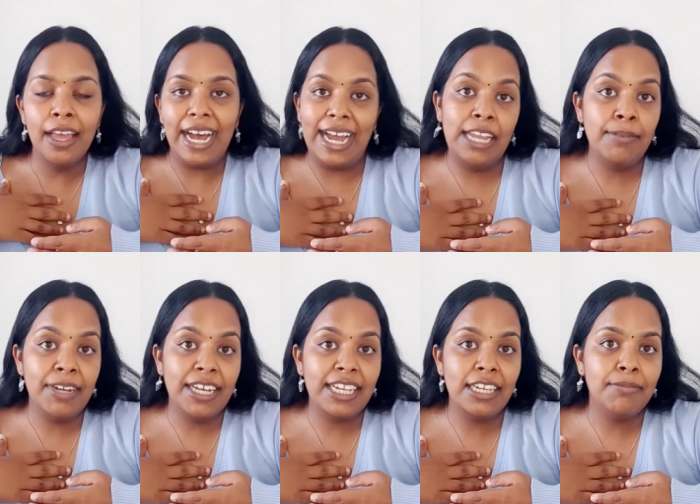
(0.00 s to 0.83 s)
I am
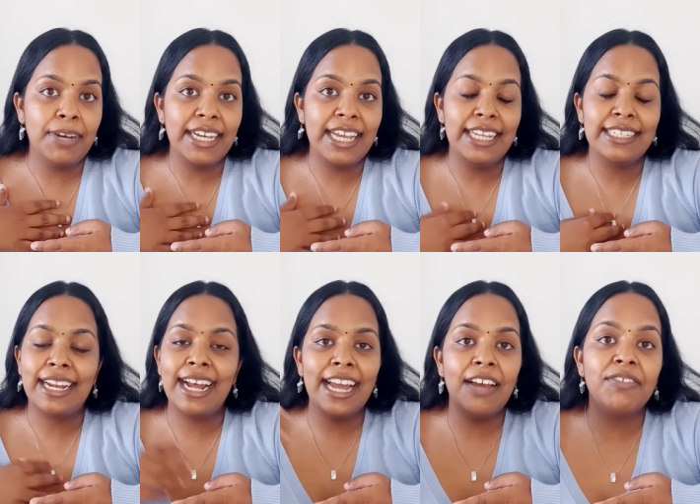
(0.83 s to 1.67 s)
lucky in my case that
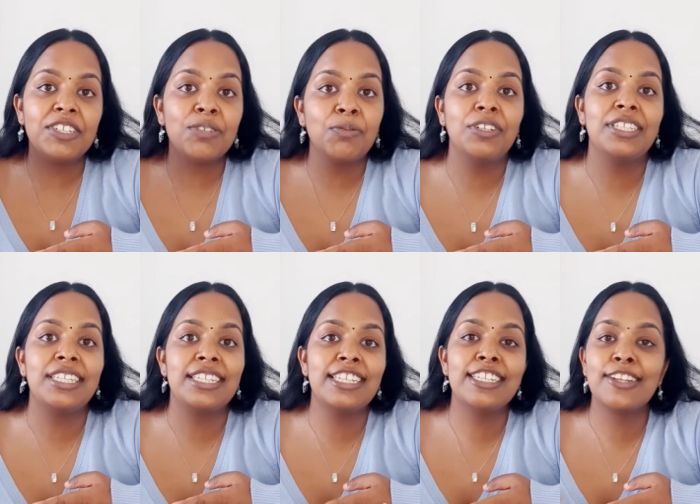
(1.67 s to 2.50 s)
I have a small
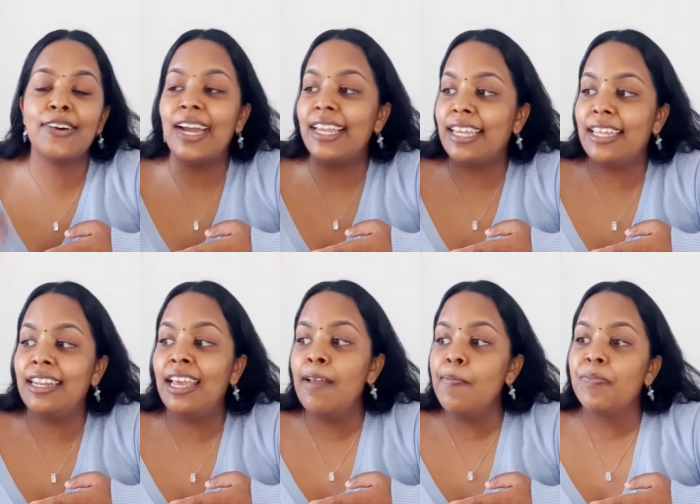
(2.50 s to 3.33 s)
sister, so I can
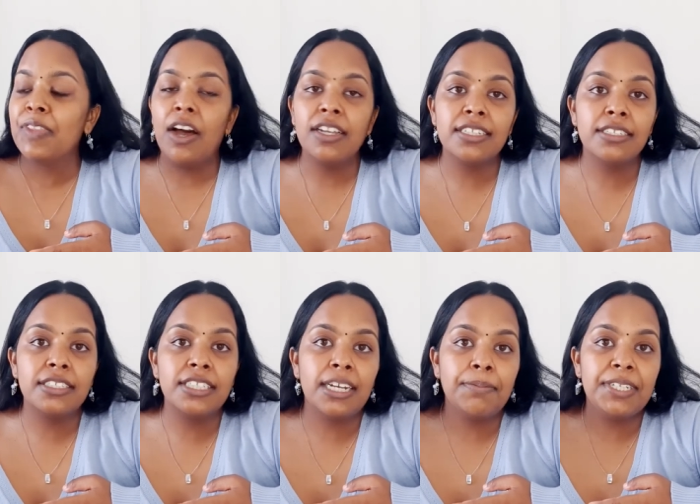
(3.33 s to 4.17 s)
ask her
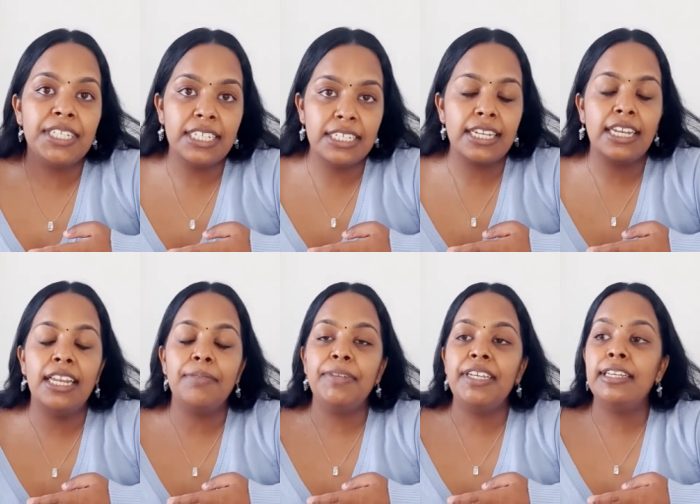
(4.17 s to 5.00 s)
to come and sit and
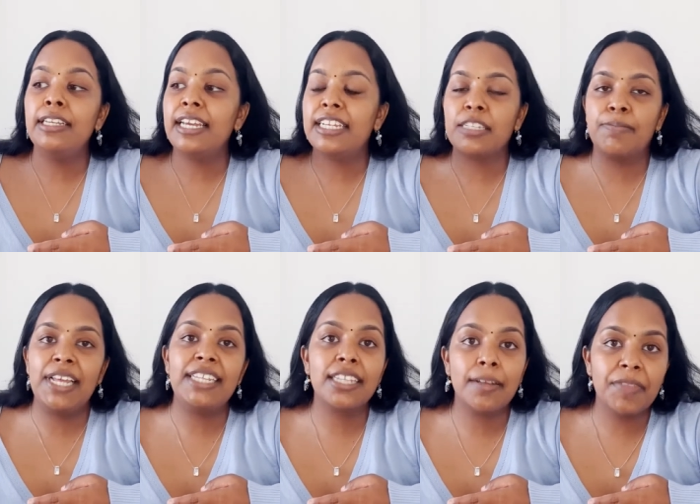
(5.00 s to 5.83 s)
let me
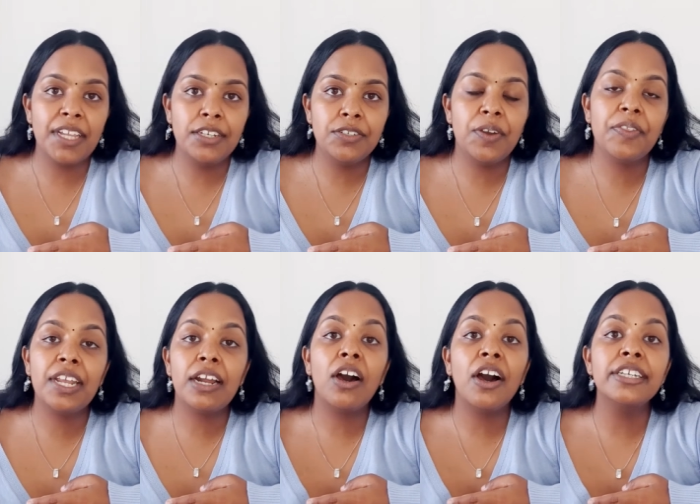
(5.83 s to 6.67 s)
explain something to her. And then
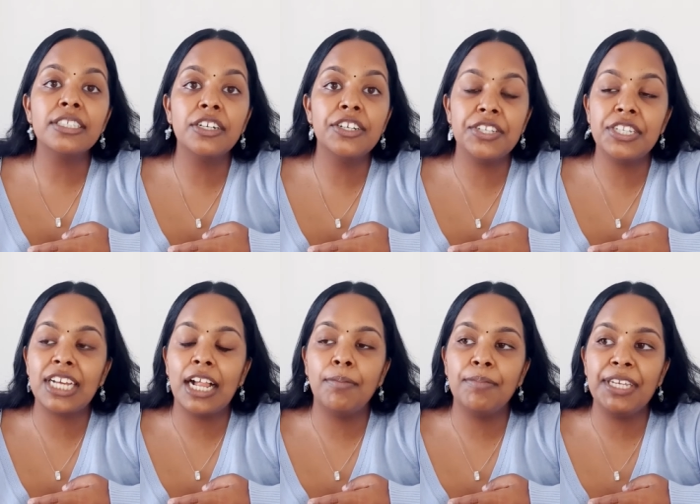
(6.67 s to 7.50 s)
I ask her to
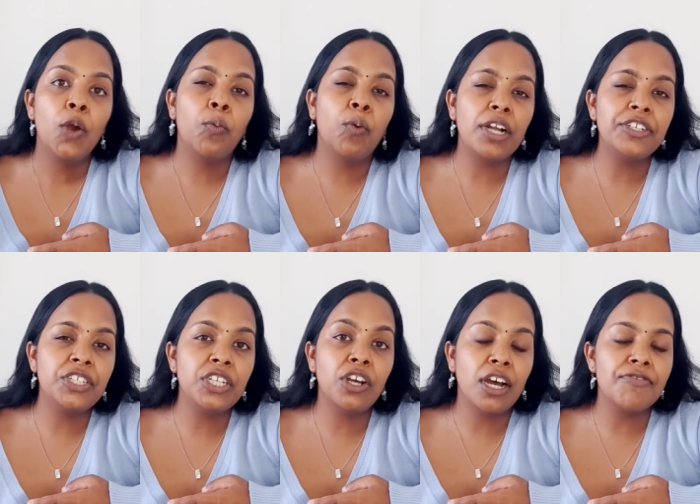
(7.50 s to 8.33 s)
tell me what
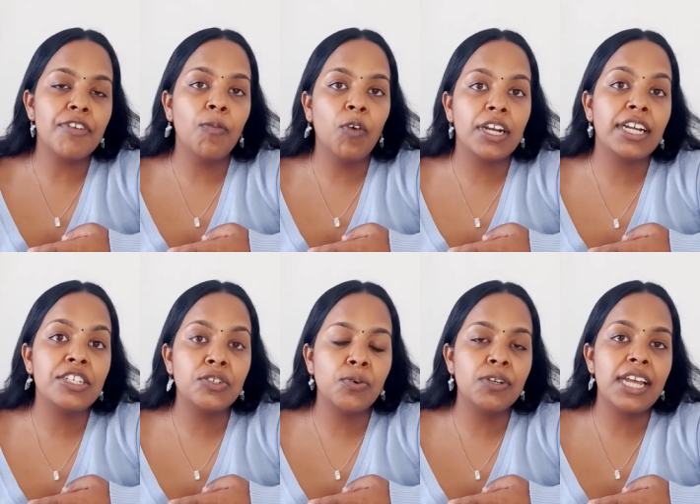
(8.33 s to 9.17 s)
she got from what I
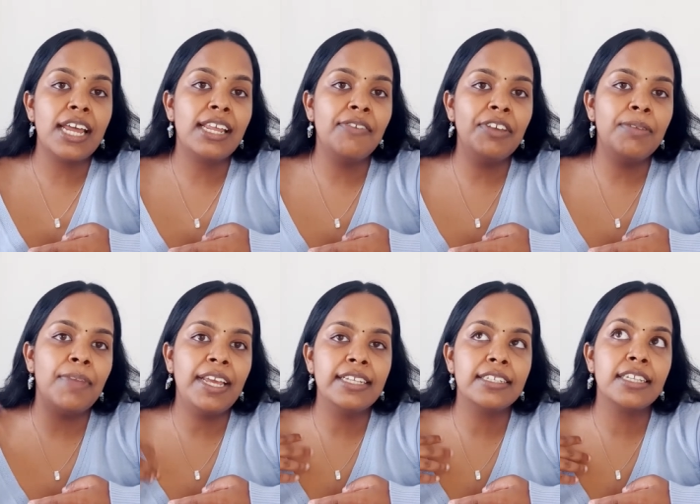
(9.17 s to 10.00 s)
taught. And if it
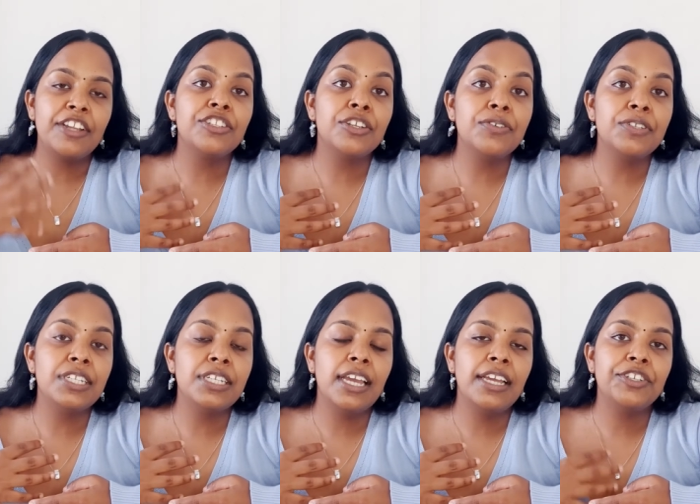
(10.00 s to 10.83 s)
makes an
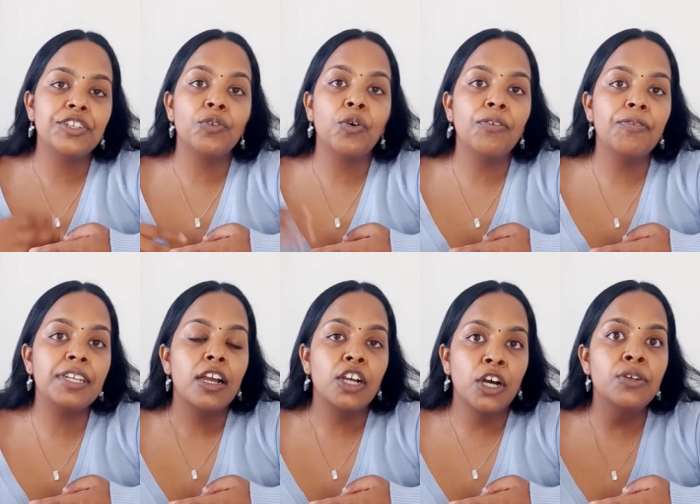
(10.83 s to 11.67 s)
association or if
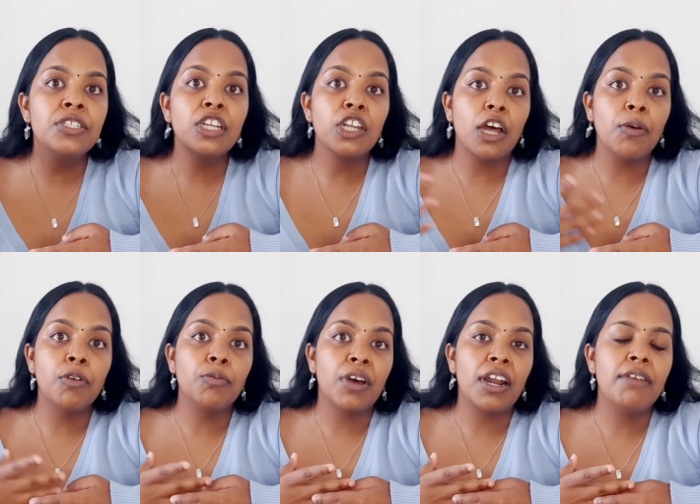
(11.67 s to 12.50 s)
it goes along
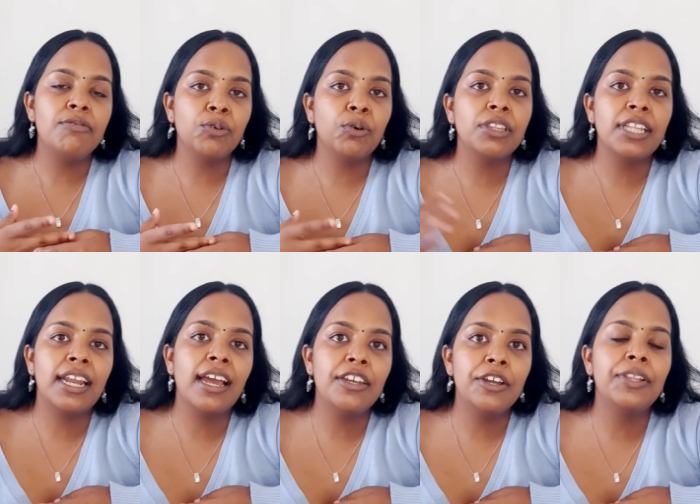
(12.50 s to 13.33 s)
with what I've taught, then
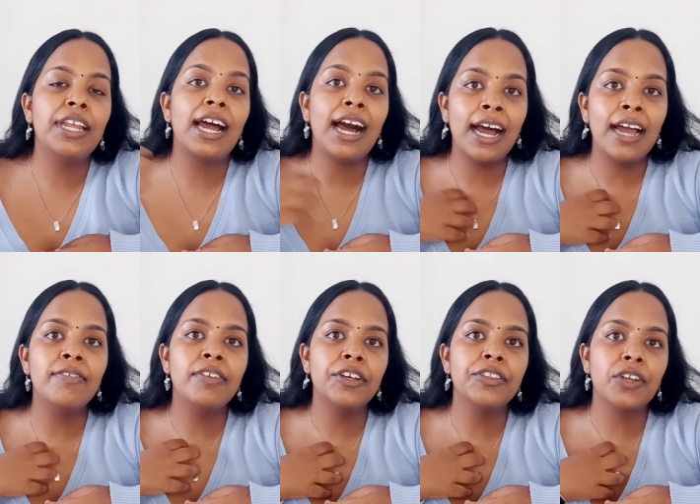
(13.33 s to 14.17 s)
I know that I've
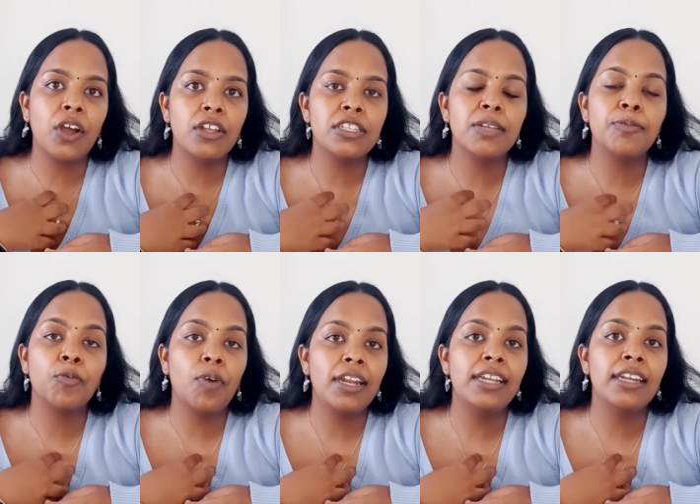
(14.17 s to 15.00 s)
learned the concept
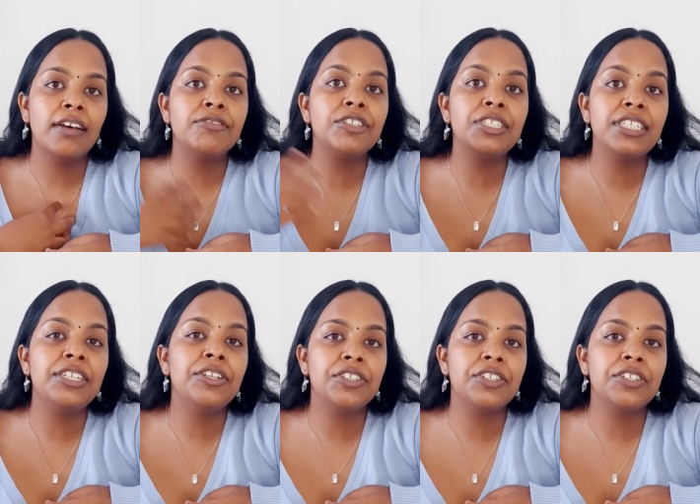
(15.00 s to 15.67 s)
well enough to teach